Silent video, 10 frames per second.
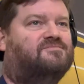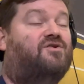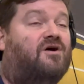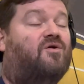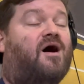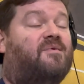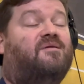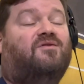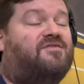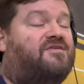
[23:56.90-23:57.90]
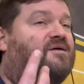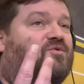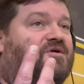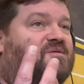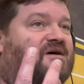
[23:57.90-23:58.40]
No, I mean, the thing I
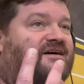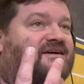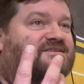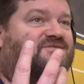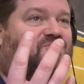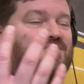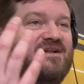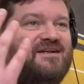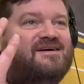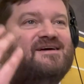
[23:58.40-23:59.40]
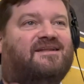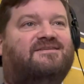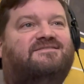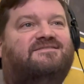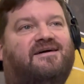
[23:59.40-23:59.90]
worry about is,
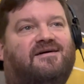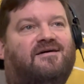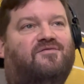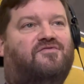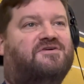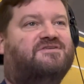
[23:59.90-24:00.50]
let's say, for